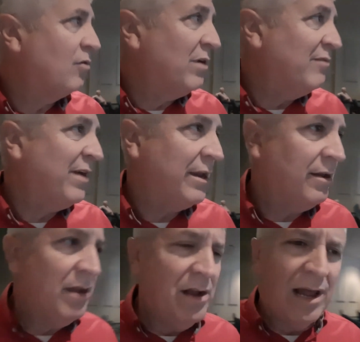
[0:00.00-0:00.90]
renovated.
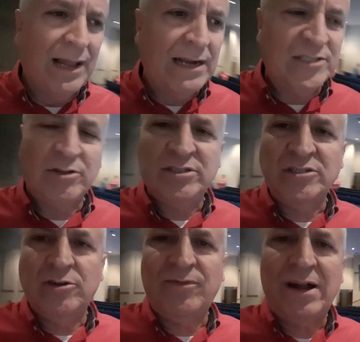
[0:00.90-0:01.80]
A lot of
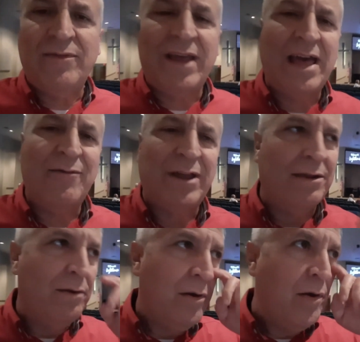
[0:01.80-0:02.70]
churches you'll find if they
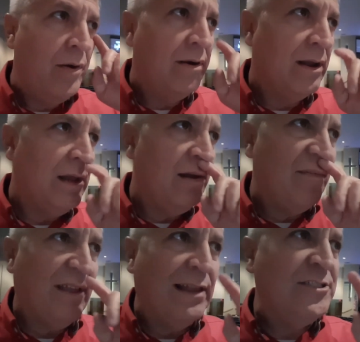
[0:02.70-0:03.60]

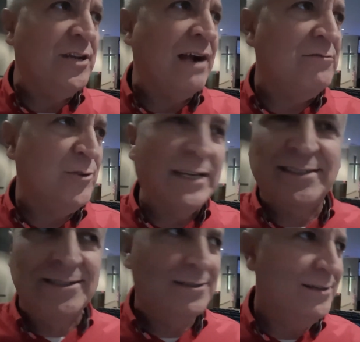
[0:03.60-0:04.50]
let you have
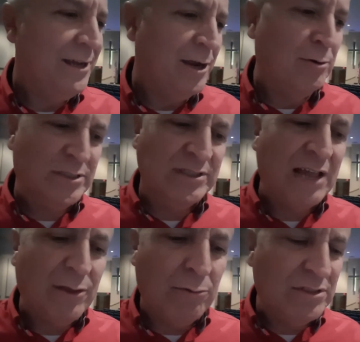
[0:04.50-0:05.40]
drinks here, which I
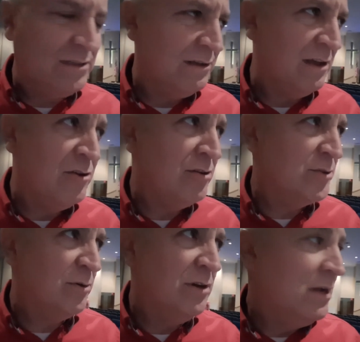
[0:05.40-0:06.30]
thought was
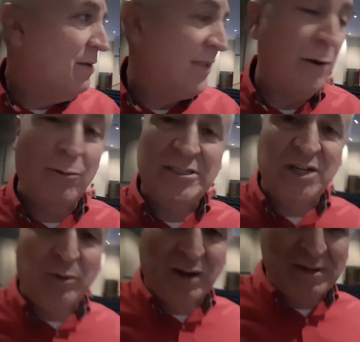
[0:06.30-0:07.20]
unusual, they don't want you to bring